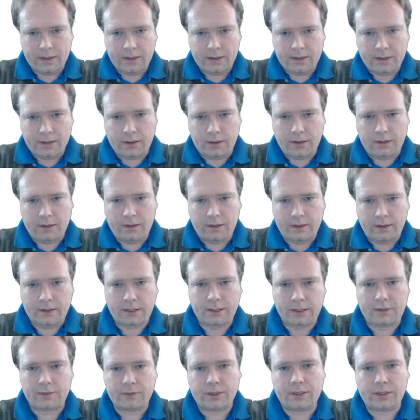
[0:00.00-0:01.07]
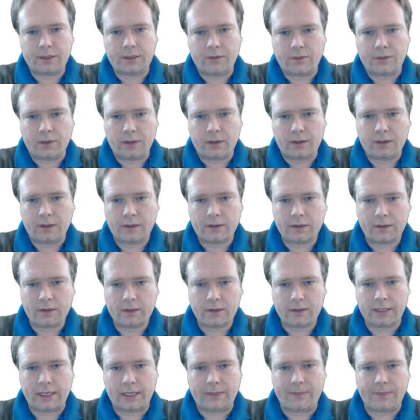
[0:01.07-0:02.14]
This was the wrong
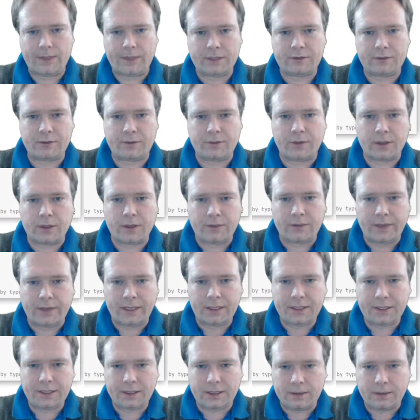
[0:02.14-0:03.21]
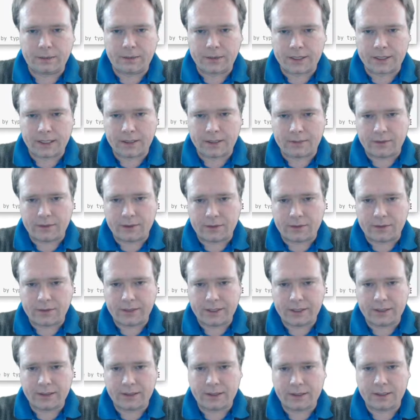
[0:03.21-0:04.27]
duration. I always get the wrong
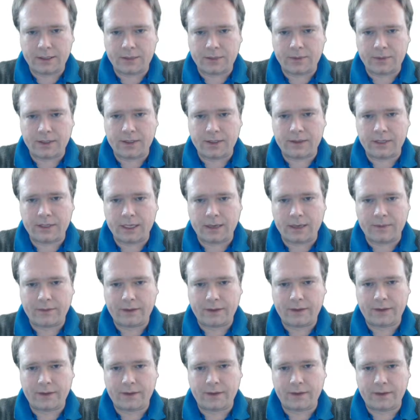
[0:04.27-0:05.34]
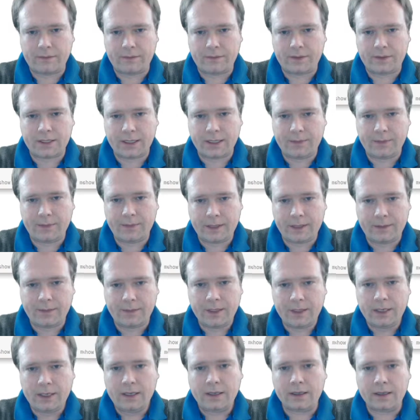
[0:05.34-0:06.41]
duration. It needs to be Java of time there,
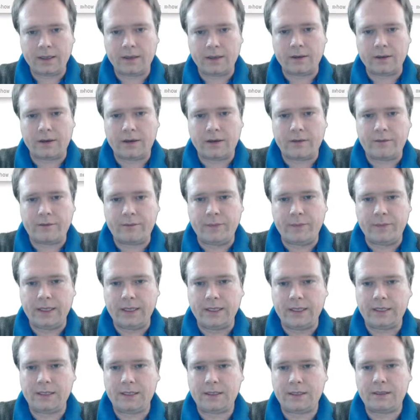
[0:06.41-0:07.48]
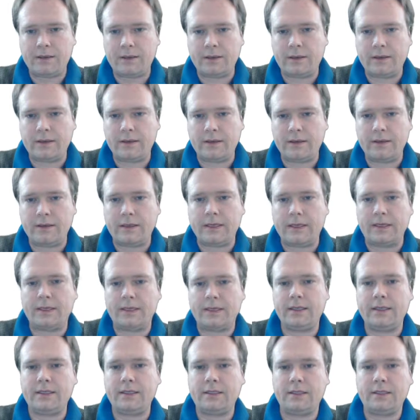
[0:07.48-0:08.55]
then of millis. Like
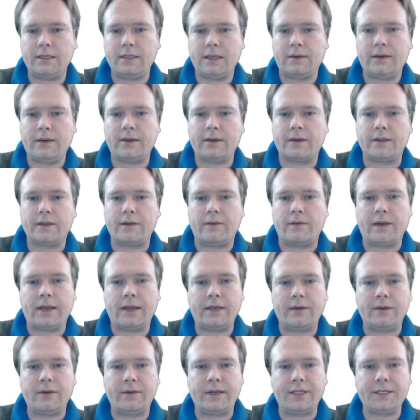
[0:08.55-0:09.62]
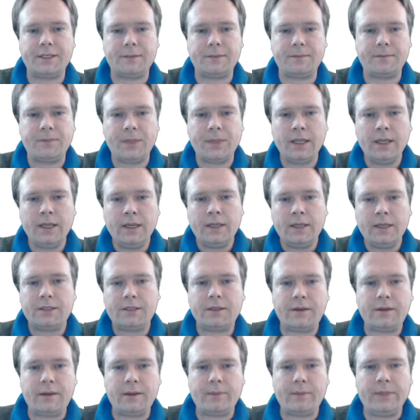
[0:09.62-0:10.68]
this. Now I got the right duration.
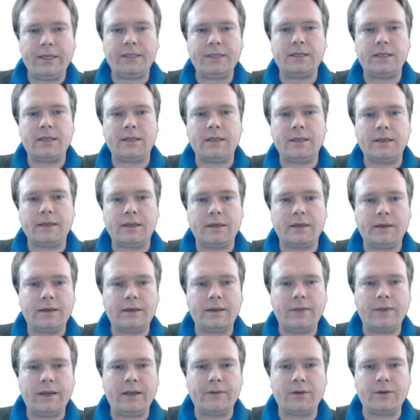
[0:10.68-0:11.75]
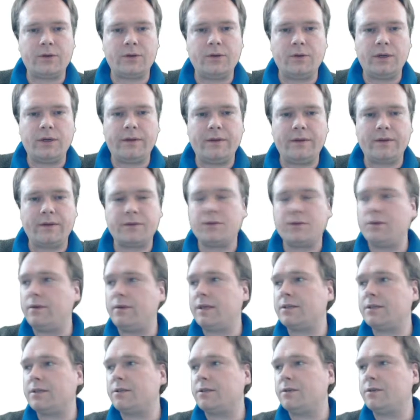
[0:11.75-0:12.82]
So that means that then we have a cool
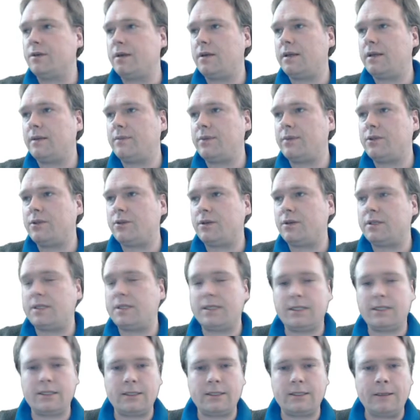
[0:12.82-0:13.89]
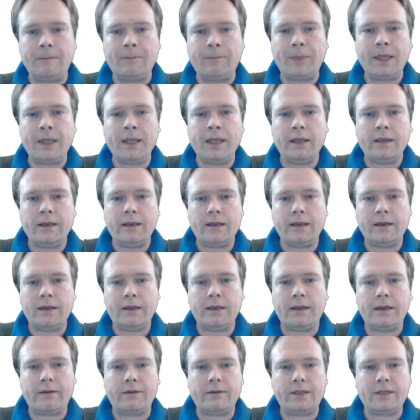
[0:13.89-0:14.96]
REST controller that returns this
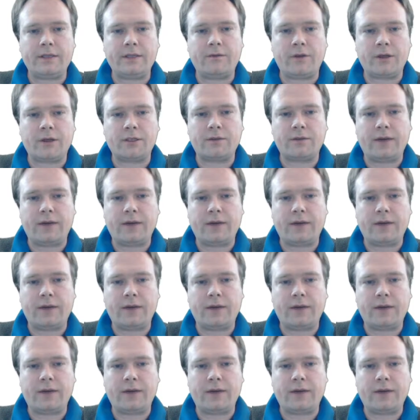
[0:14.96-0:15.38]
this flux